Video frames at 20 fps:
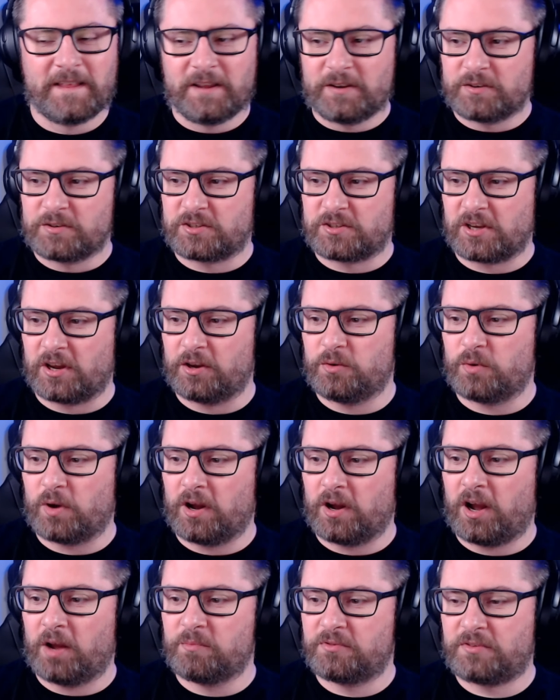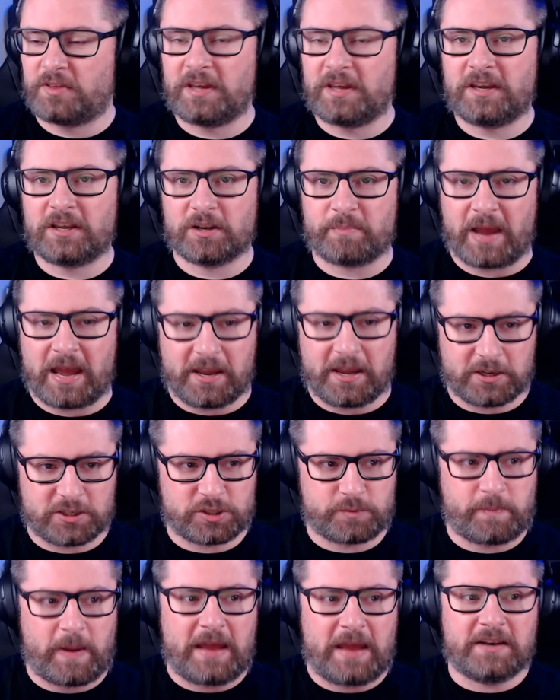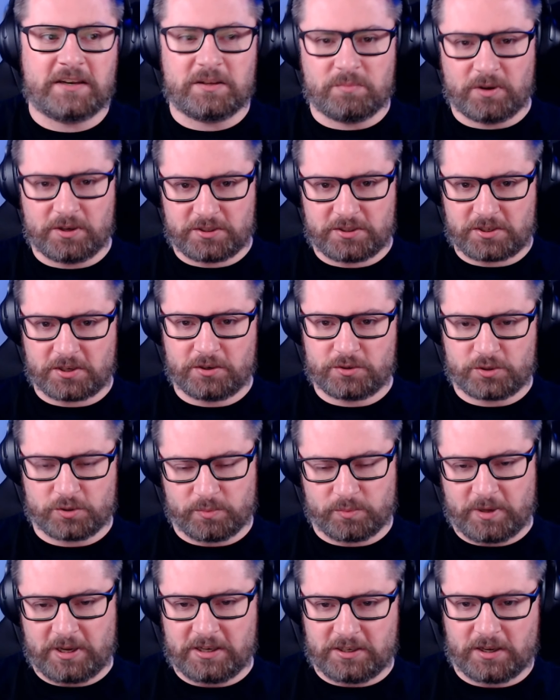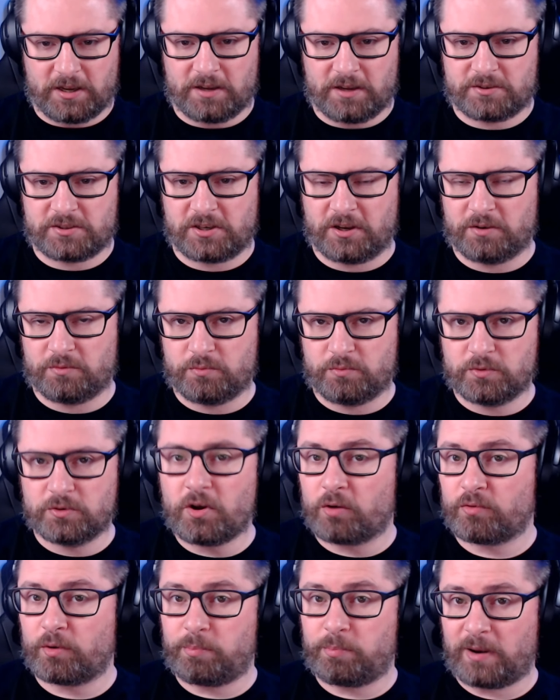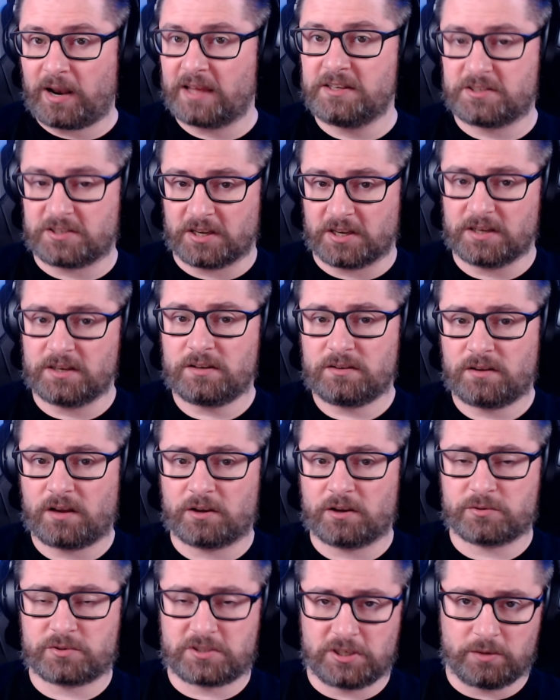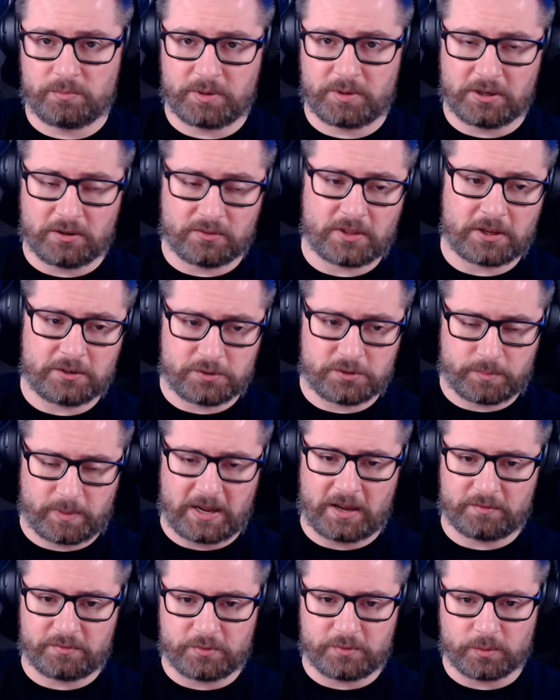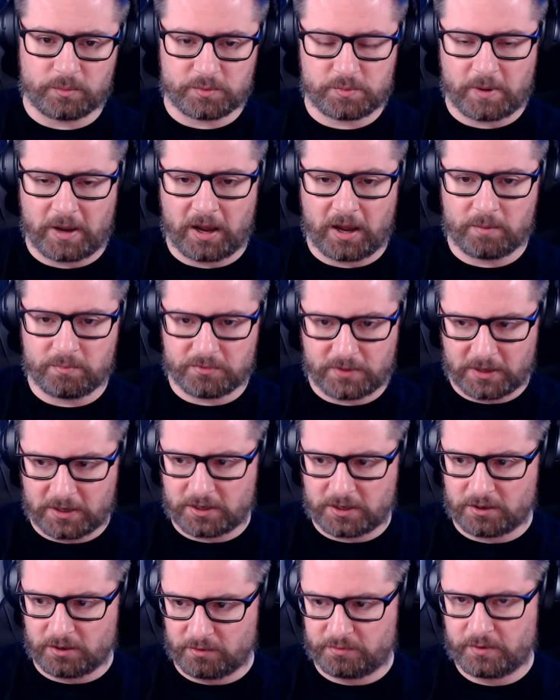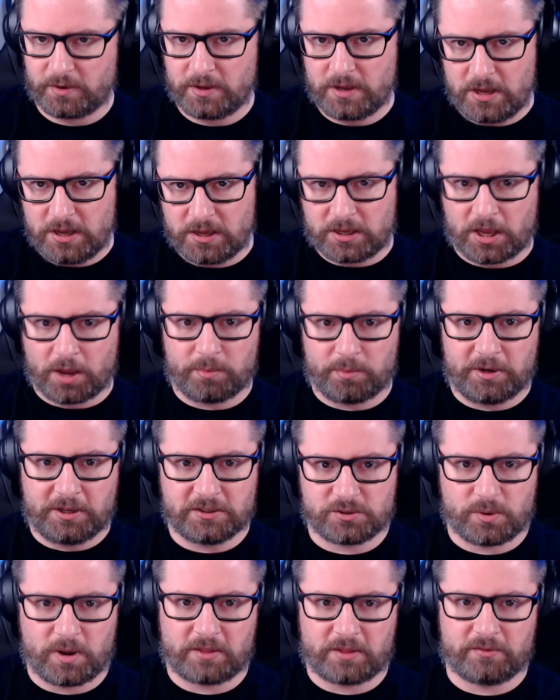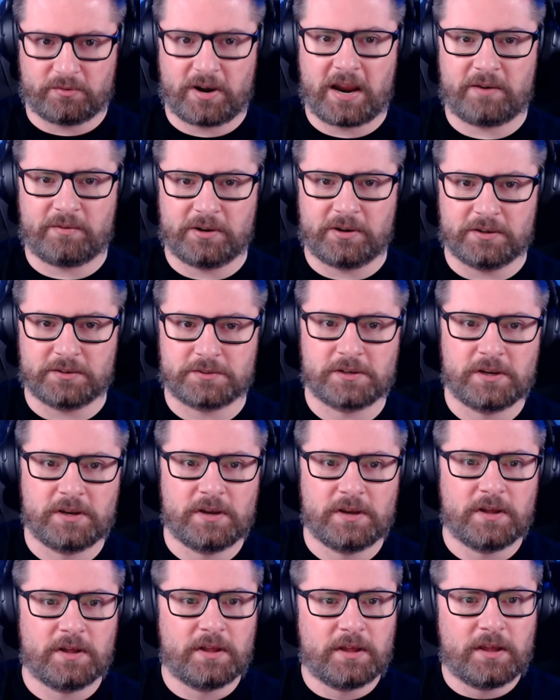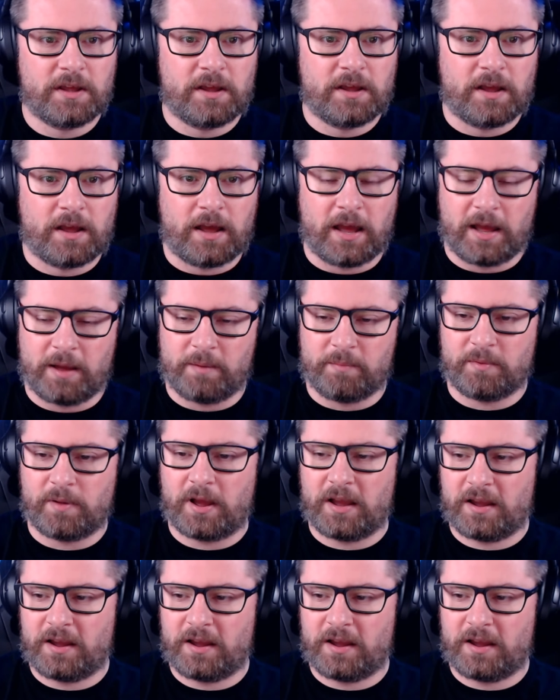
So I'm thinking about expanding my social media. So not replacing, I'll still be on those platforms, but I'm thinking of going into other areas. And